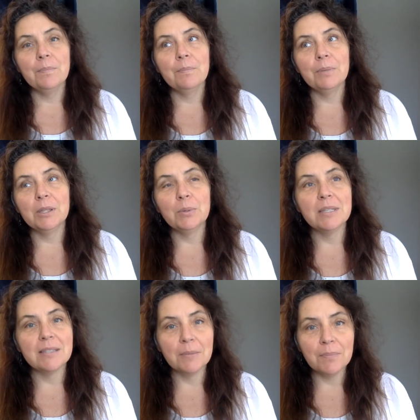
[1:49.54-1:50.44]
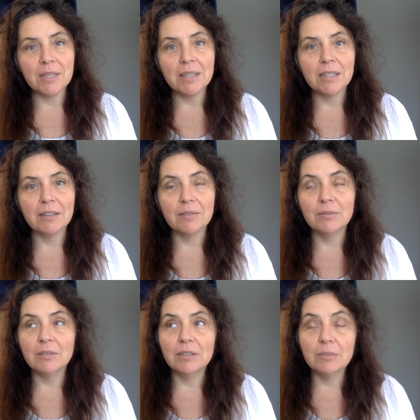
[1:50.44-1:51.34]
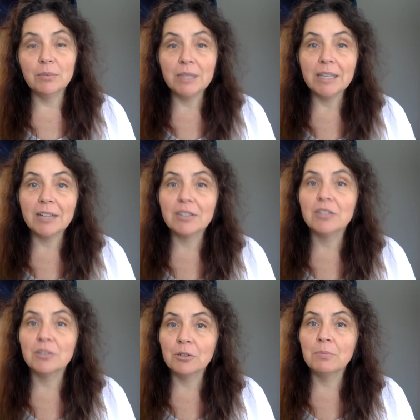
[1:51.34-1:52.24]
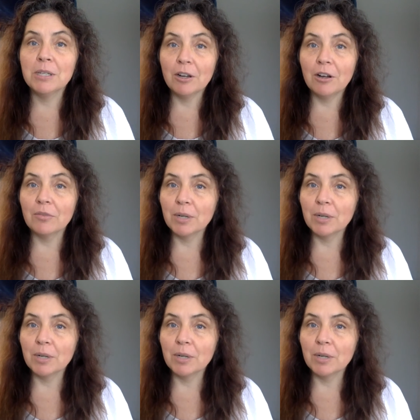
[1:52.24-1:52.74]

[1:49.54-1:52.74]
But there was something that really actually turned me off.